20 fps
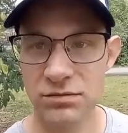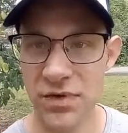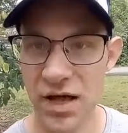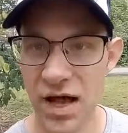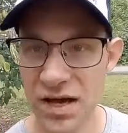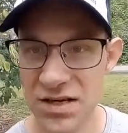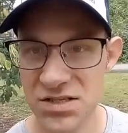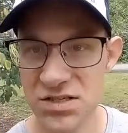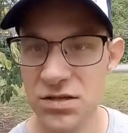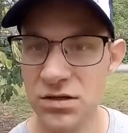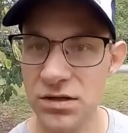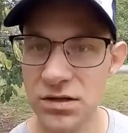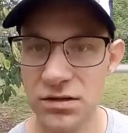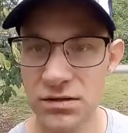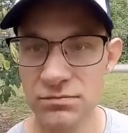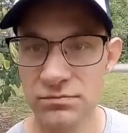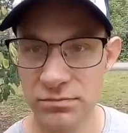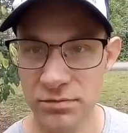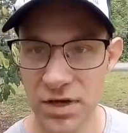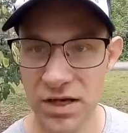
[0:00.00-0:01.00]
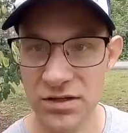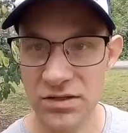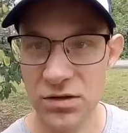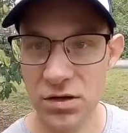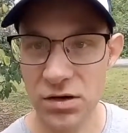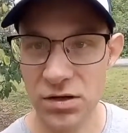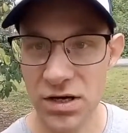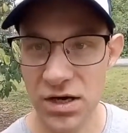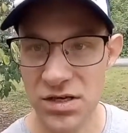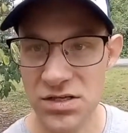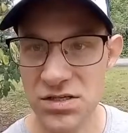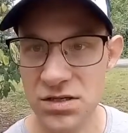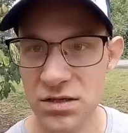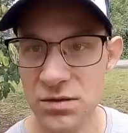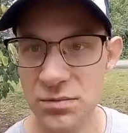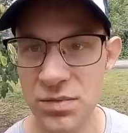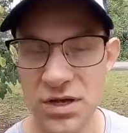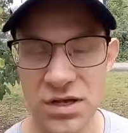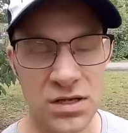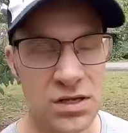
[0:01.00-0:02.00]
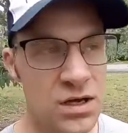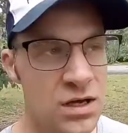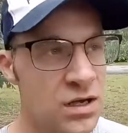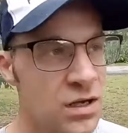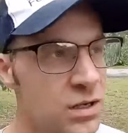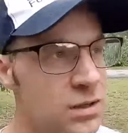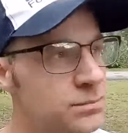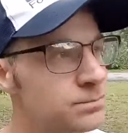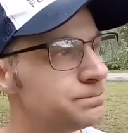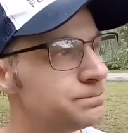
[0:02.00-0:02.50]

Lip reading: Actually, it could actually be a